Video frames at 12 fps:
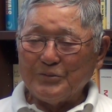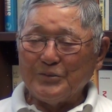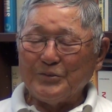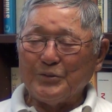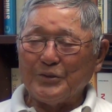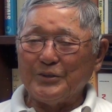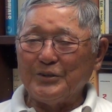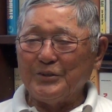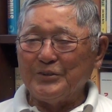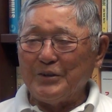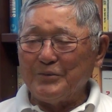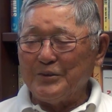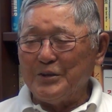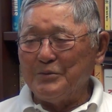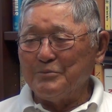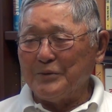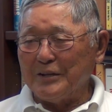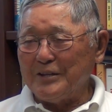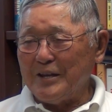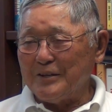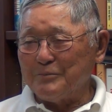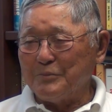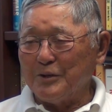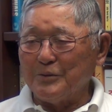Well, my
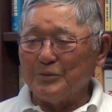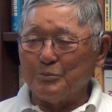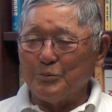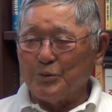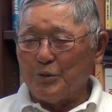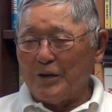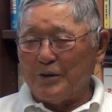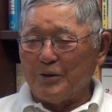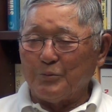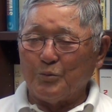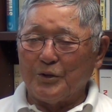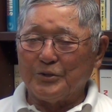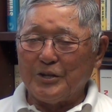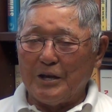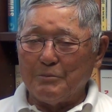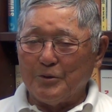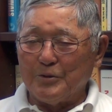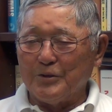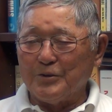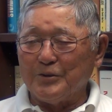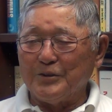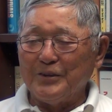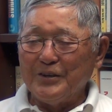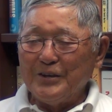dad, at one time or
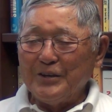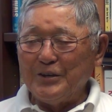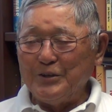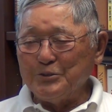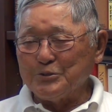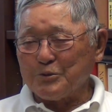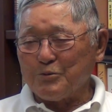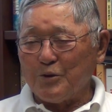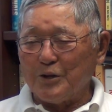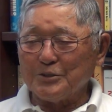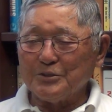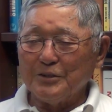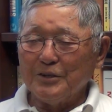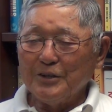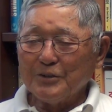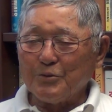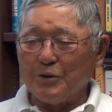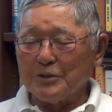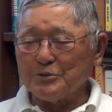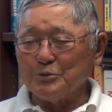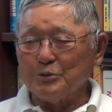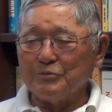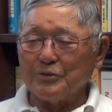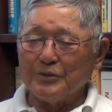another, he used to cross
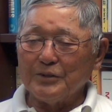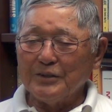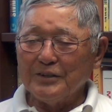over.